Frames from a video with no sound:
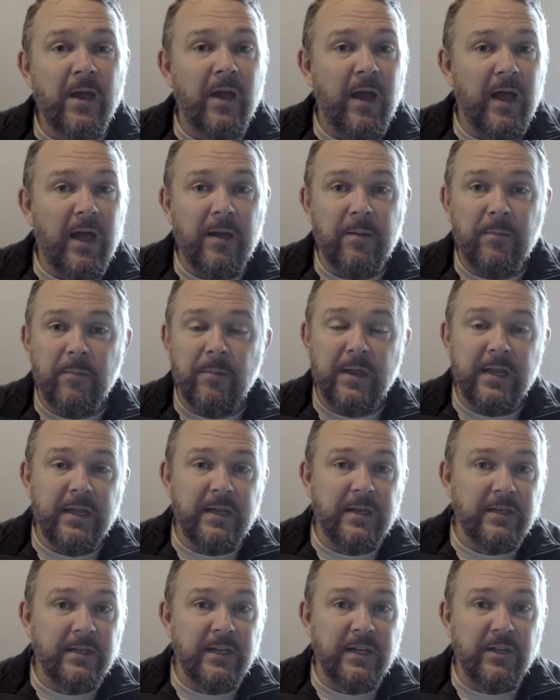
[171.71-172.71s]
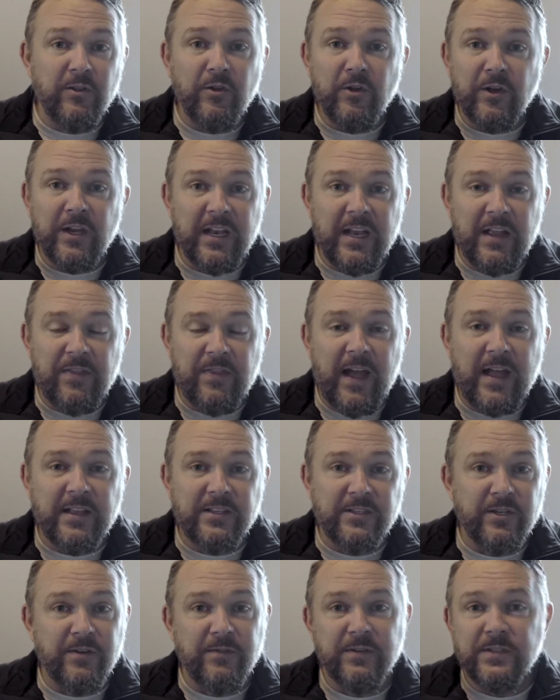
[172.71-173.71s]
And looking at that
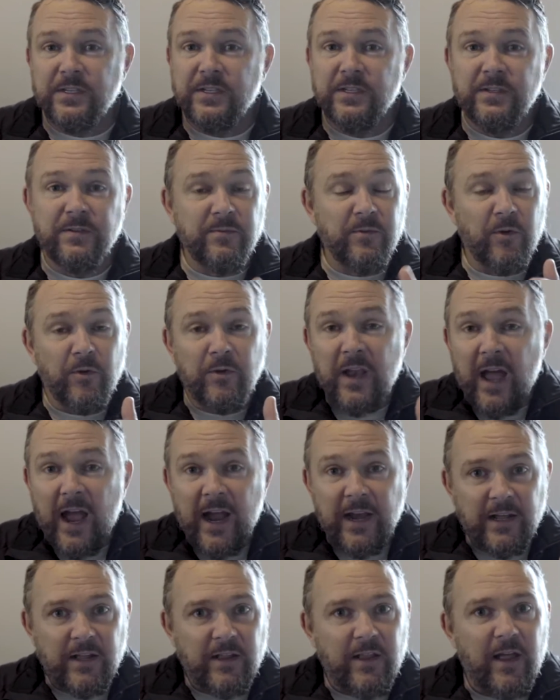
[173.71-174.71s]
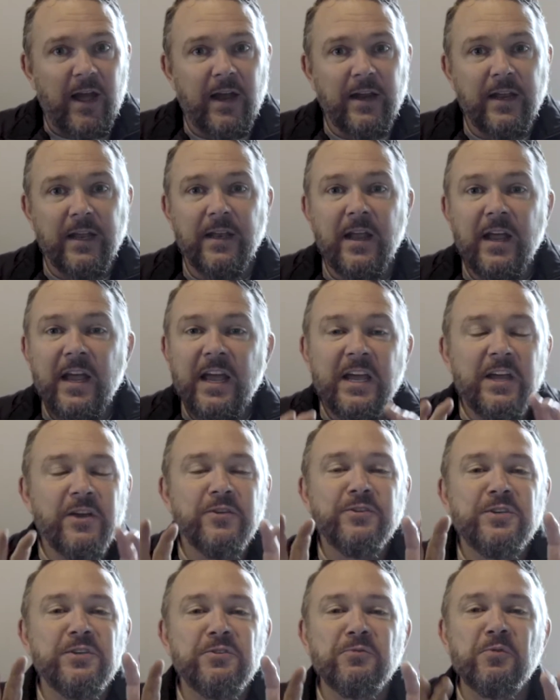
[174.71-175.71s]
service or 9 o'clock? And
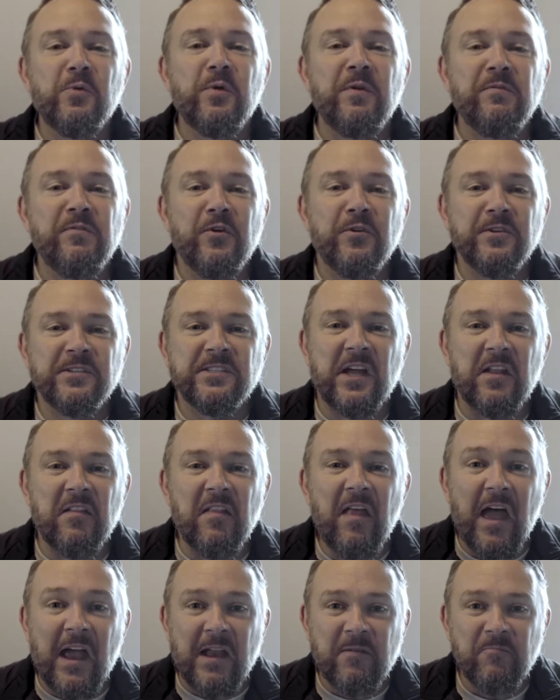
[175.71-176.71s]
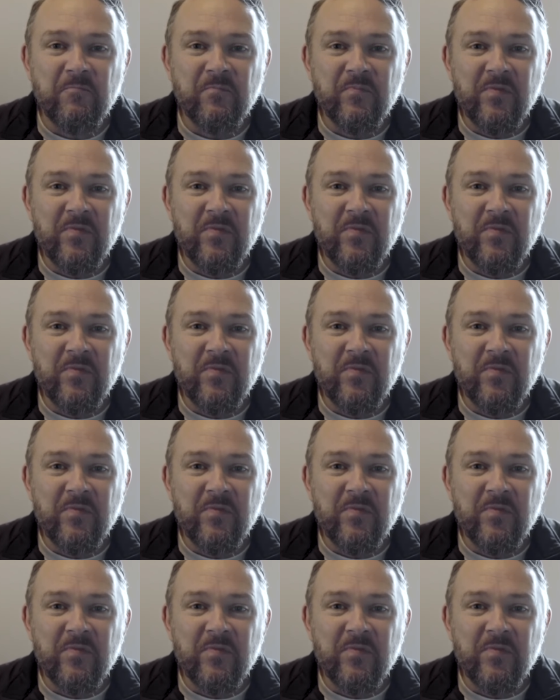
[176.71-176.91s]
here's what we've noticed online.